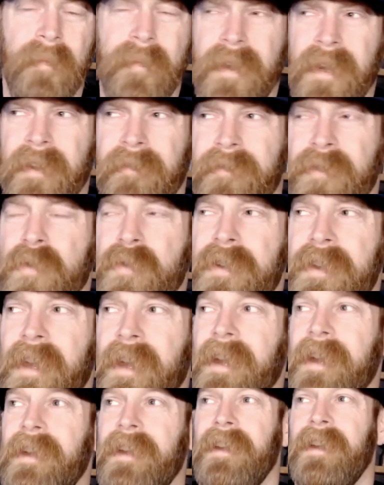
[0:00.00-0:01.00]
I mean, if you,
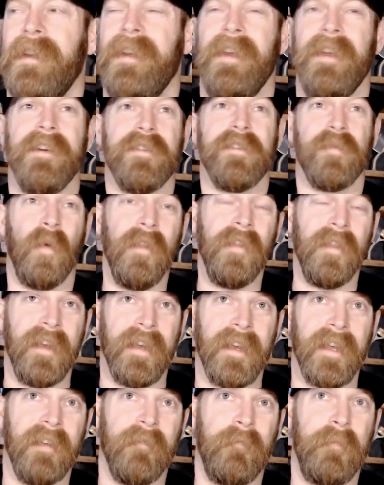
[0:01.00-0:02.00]
here's one
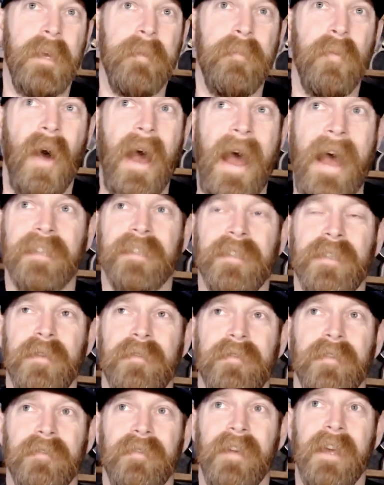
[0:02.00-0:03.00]
thing if people ask
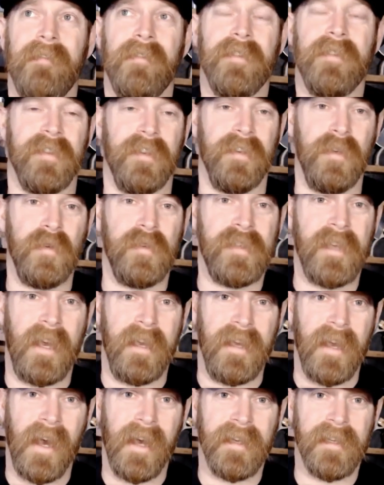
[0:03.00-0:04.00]
you for favors and you say
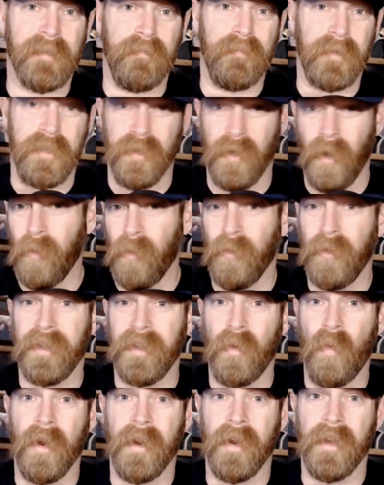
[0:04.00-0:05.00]
yes, but you don't
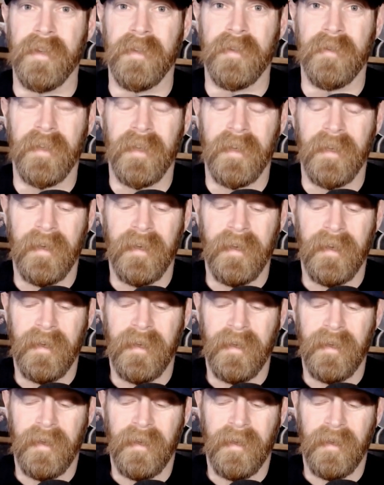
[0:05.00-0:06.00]
really want to do it,
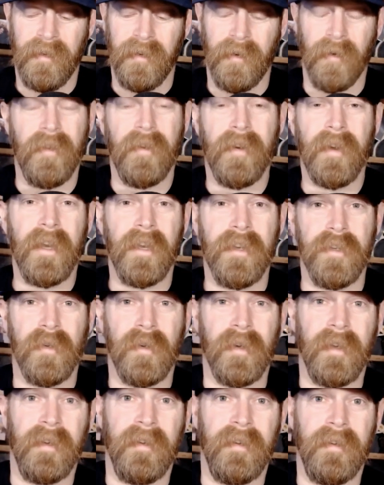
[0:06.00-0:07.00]
you're either going to
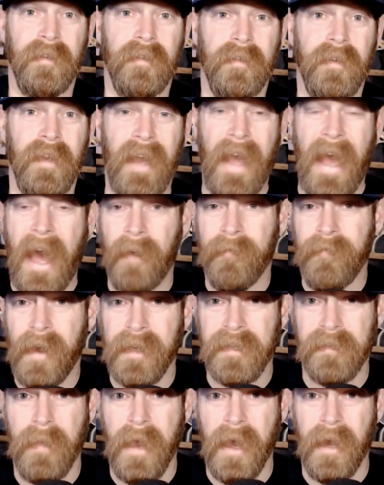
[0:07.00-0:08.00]
do it in a half
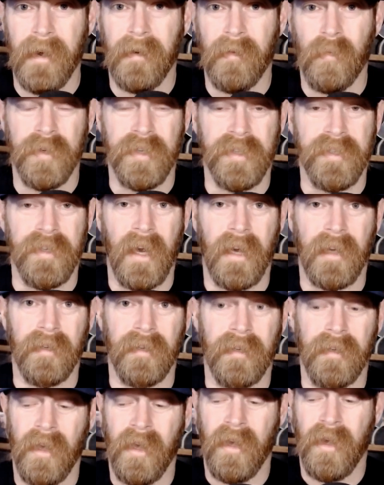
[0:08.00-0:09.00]
assed manner, which is not
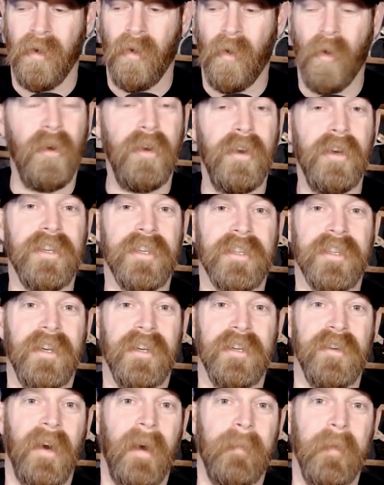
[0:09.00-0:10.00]
good, or you're just
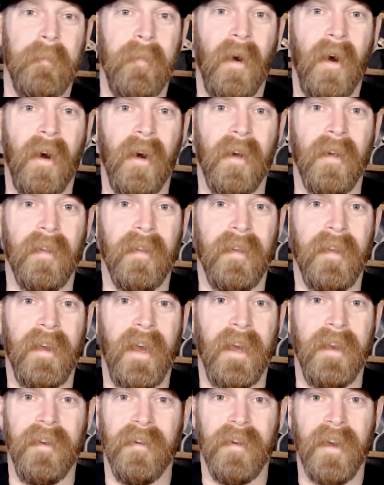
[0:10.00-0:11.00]
going to drop the ball
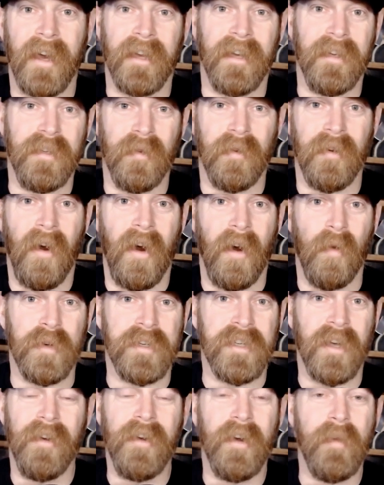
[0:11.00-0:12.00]
and you're not going to do it at all,
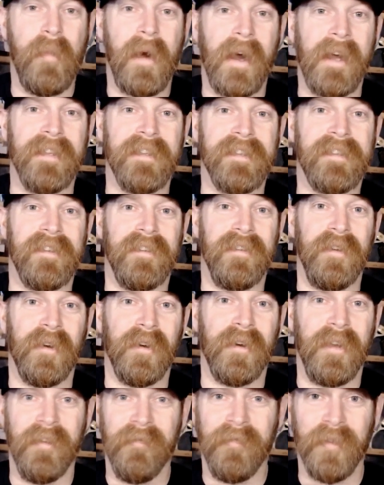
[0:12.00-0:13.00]
which undermines
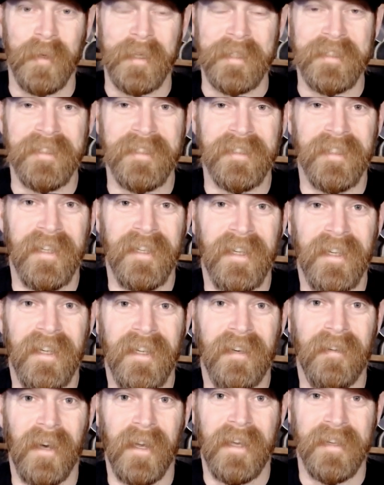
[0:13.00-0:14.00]
your influence,
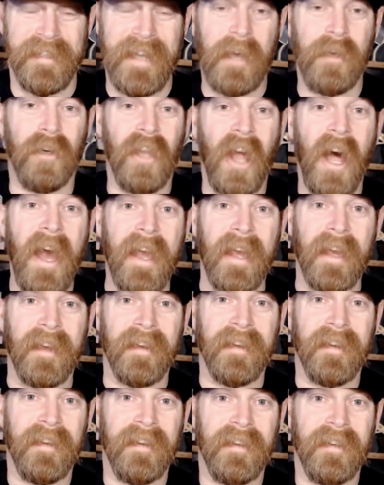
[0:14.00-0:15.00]
right? Because now you're
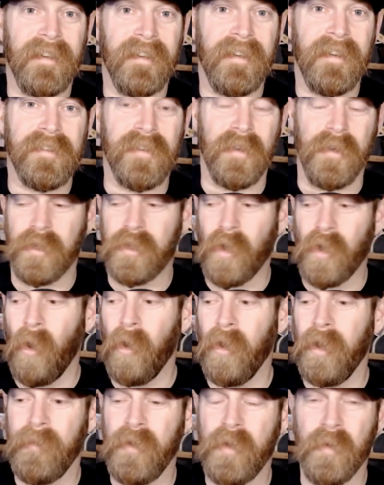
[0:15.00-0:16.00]
lying. So you
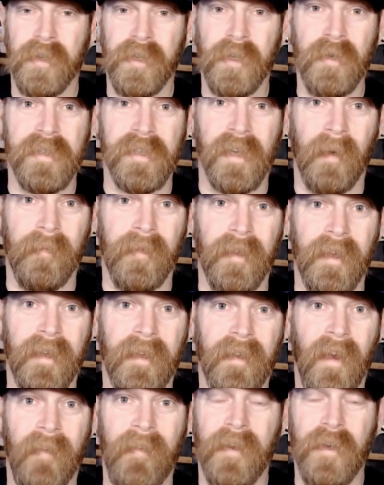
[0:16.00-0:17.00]
told them you would do
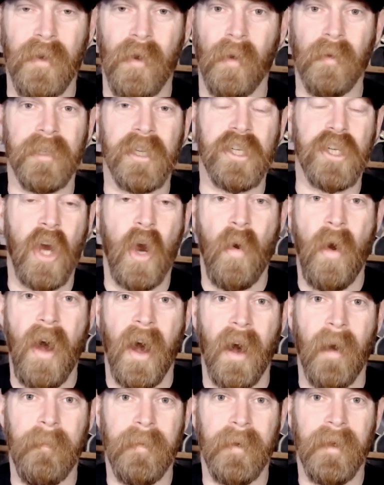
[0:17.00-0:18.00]
something and then you don't show
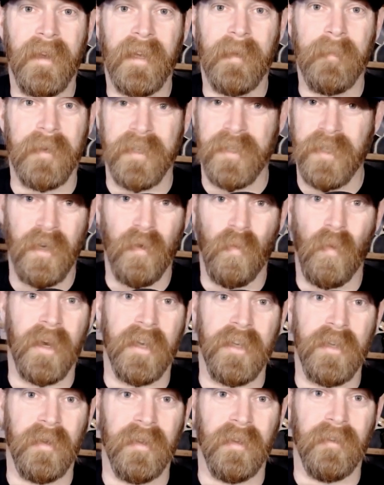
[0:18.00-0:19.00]
up because you didn't
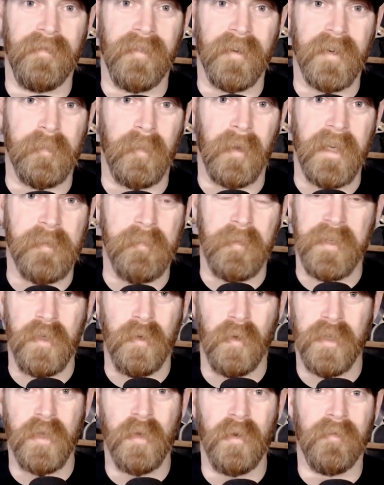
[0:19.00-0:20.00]
want to do it in the first place, but
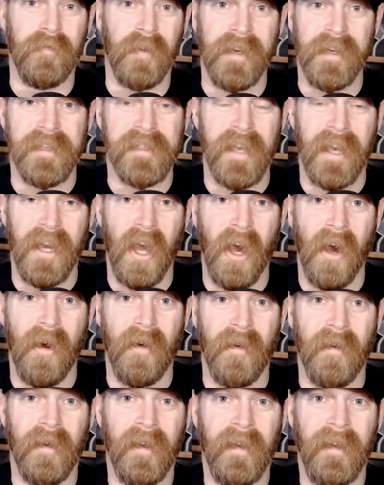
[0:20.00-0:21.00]
you were too afraid to say
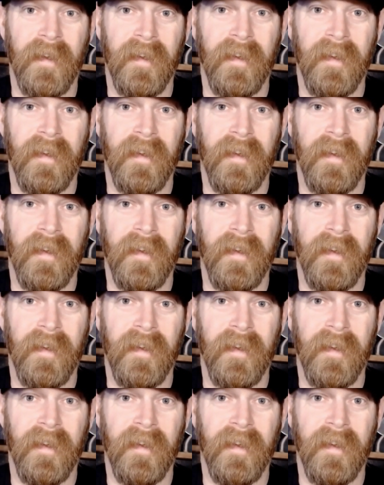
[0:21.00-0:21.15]
no.